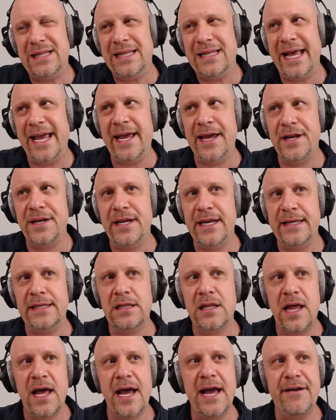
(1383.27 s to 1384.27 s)
plan
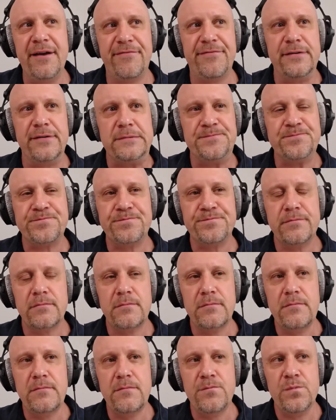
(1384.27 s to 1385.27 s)
in life.
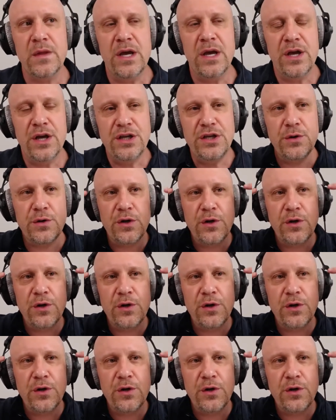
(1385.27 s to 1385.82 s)
You